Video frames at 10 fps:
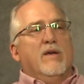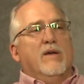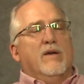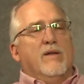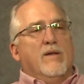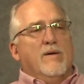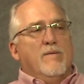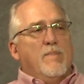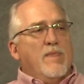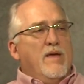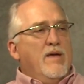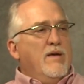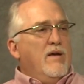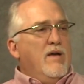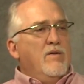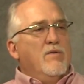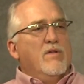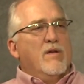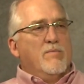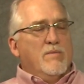and I know a
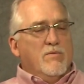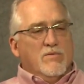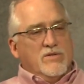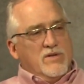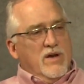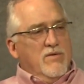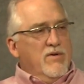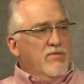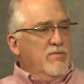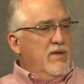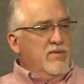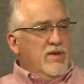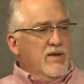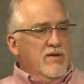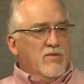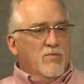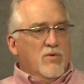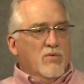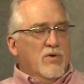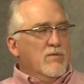lot of people would shy away from that, thinking it's
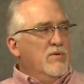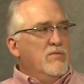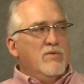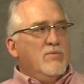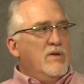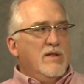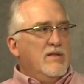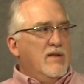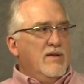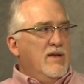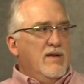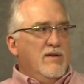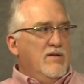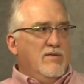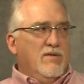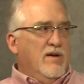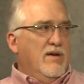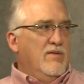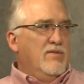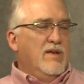more work. But once we get that data
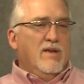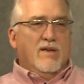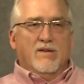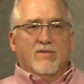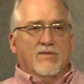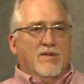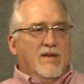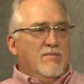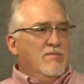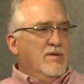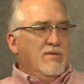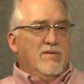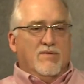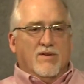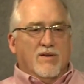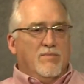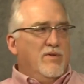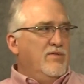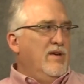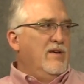digitized, it doesn't take but just a couple
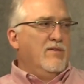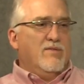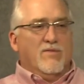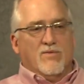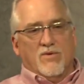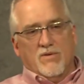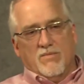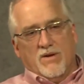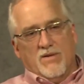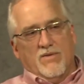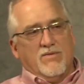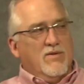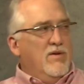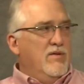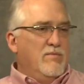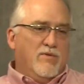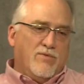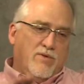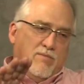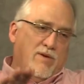of seconds to sort it by this column or
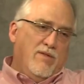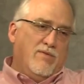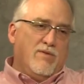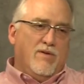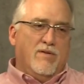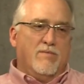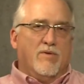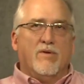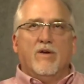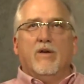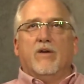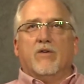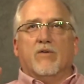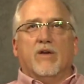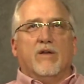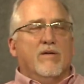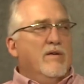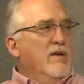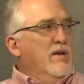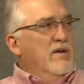sort it by this column, or create a
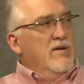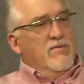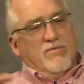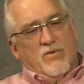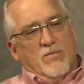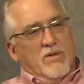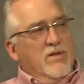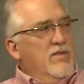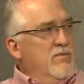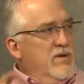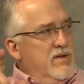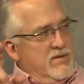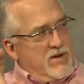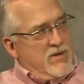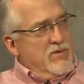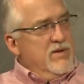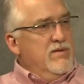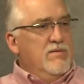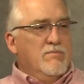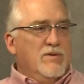formula that we can copy to a
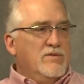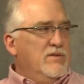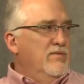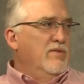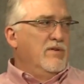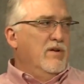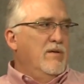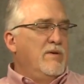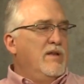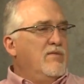bunch of different columns. I mean,